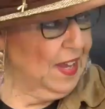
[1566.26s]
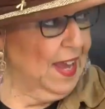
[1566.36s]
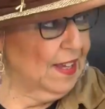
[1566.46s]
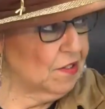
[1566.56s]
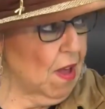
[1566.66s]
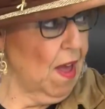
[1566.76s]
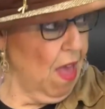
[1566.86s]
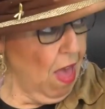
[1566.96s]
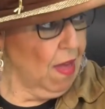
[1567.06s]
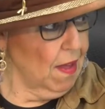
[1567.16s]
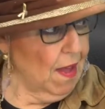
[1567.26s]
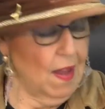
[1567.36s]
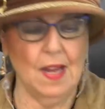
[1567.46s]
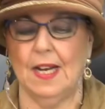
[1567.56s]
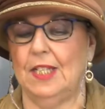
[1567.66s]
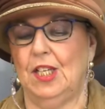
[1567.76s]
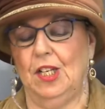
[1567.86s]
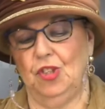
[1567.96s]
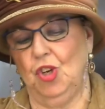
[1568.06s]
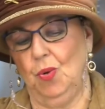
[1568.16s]
A is and I say
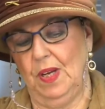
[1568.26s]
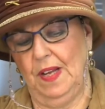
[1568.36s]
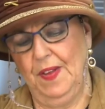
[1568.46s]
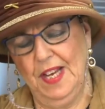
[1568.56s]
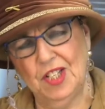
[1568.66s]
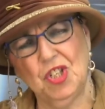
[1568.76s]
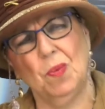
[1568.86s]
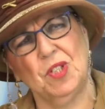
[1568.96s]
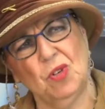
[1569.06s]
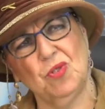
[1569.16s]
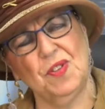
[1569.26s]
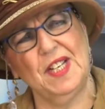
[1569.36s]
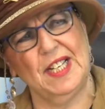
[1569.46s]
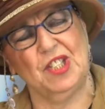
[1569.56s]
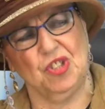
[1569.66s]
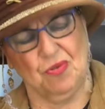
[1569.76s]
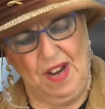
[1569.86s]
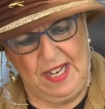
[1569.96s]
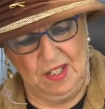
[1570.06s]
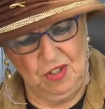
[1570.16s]
to Joey, "Joey, don't you think it's
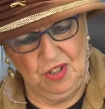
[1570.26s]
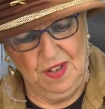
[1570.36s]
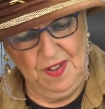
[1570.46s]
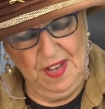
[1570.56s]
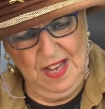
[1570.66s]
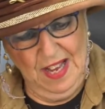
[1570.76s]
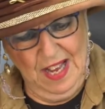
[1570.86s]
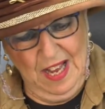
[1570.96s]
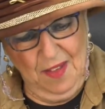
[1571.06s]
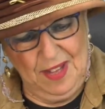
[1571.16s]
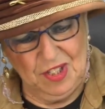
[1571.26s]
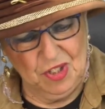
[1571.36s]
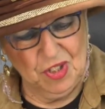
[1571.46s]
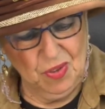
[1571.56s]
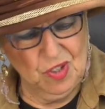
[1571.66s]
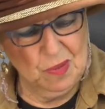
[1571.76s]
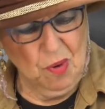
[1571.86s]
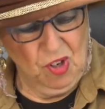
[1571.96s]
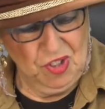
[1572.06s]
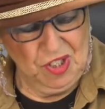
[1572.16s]
strange that you're so
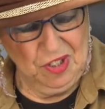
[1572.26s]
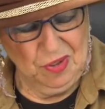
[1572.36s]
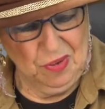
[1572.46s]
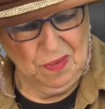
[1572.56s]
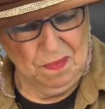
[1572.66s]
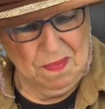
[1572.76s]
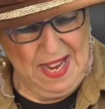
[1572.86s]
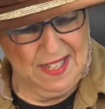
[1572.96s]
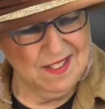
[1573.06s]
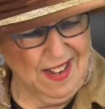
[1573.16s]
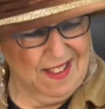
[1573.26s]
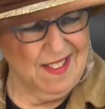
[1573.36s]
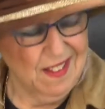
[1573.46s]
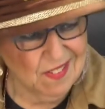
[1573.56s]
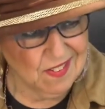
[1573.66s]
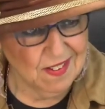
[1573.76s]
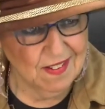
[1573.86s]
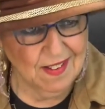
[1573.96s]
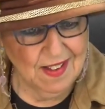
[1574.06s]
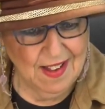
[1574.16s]
smart you can do the maze like this?
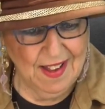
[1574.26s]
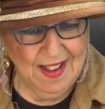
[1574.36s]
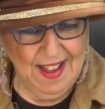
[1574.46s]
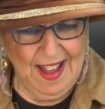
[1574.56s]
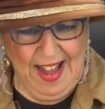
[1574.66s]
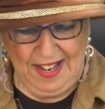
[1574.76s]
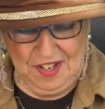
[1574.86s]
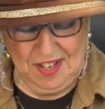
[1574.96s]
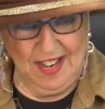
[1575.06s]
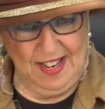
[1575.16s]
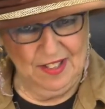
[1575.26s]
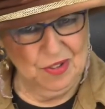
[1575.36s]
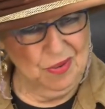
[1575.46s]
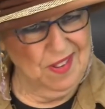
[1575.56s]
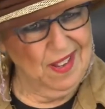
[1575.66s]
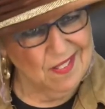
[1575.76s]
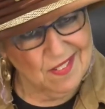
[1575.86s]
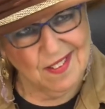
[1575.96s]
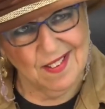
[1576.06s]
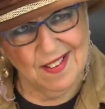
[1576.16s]
And you can't do
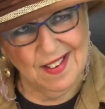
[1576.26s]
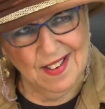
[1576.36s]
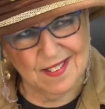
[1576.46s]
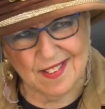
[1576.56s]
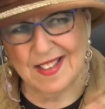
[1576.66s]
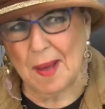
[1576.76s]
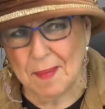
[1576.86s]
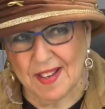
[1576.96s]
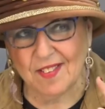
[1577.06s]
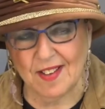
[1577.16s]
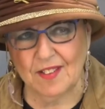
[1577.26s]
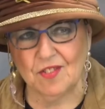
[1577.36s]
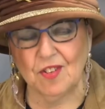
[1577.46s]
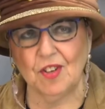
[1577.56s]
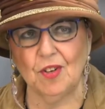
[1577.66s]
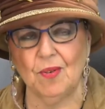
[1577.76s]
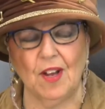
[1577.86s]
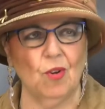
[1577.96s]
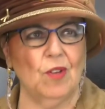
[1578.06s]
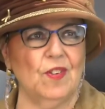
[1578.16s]
this? Does that make sense to you?"
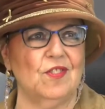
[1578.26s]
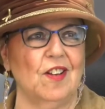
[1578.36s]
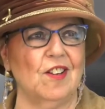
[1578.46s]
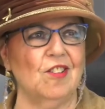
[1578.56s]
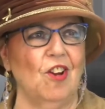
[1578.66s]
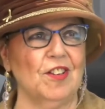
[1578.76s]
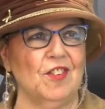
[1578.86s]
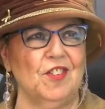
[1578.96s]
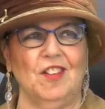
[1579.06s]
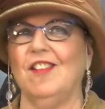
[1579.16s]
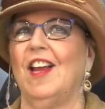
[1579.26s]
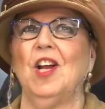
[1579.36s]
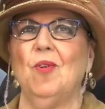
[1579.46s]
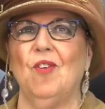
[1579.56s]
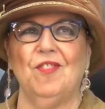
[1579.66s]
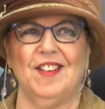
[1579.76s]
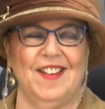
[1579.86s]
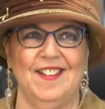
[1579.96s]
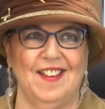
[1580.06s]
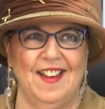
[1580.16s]
And all of a sudden, Clark, you see a light go off in the
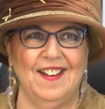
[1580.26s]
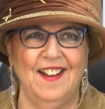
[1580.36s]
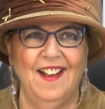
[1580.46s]
kid's head.